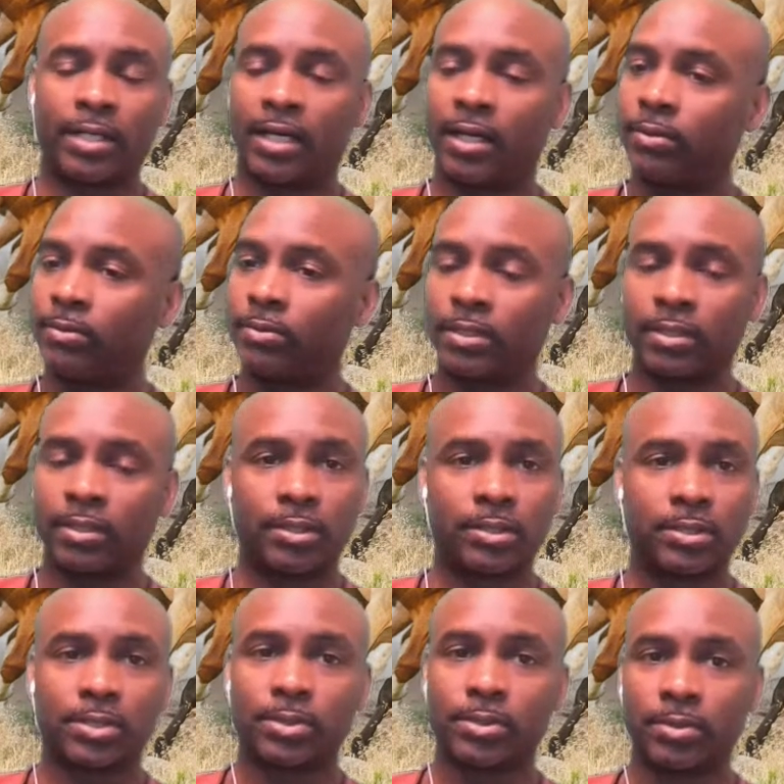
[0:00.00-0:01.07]
I don't want to go
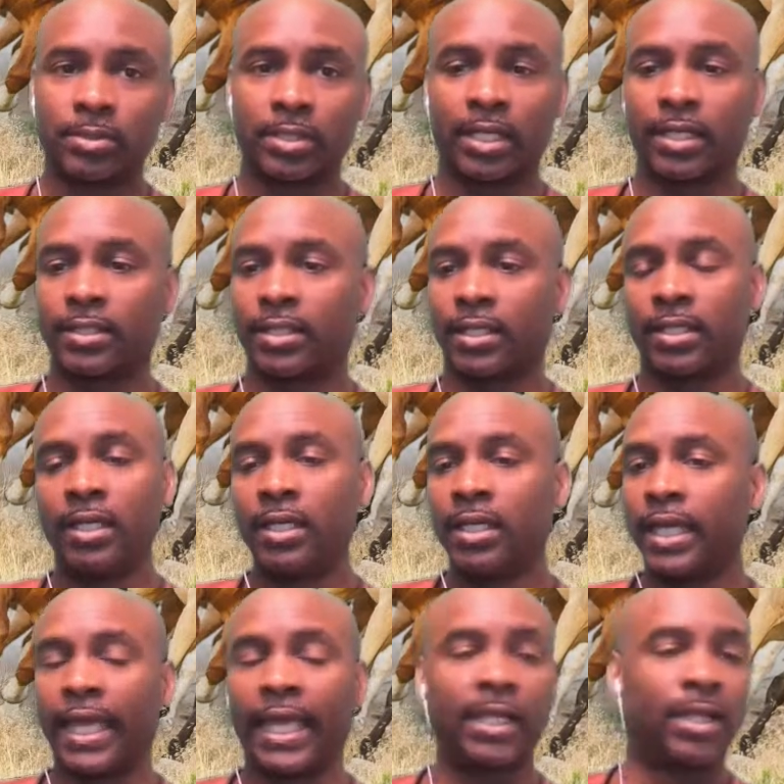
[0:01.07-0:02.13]
to school. They
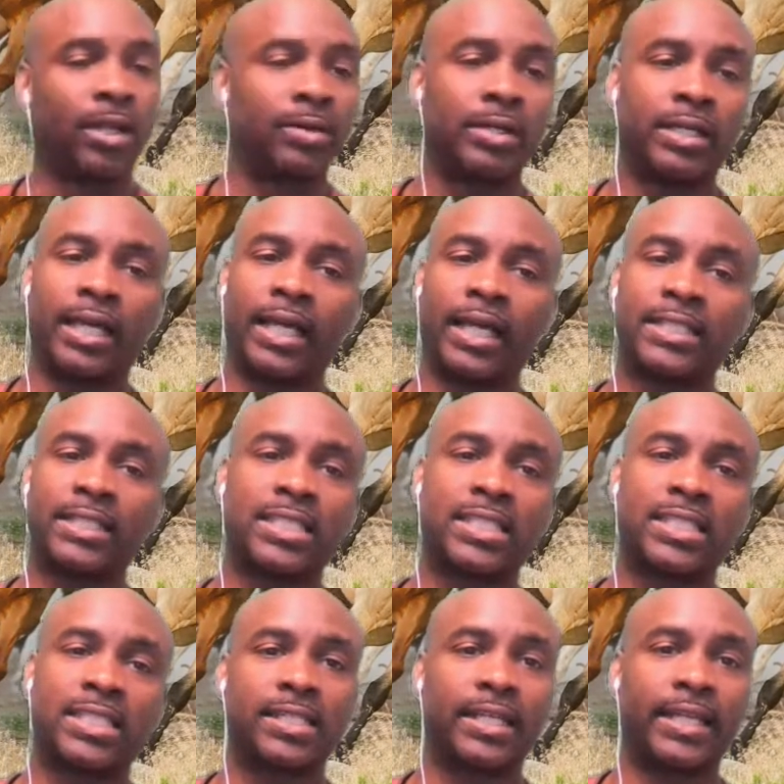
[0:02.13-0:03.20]
ain't no
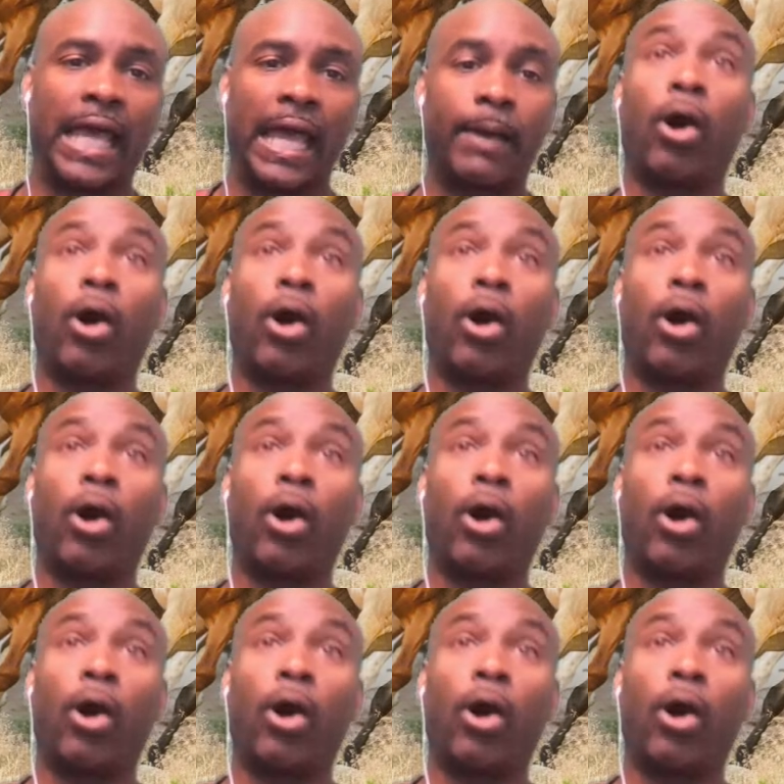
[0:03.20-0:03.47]
education in how.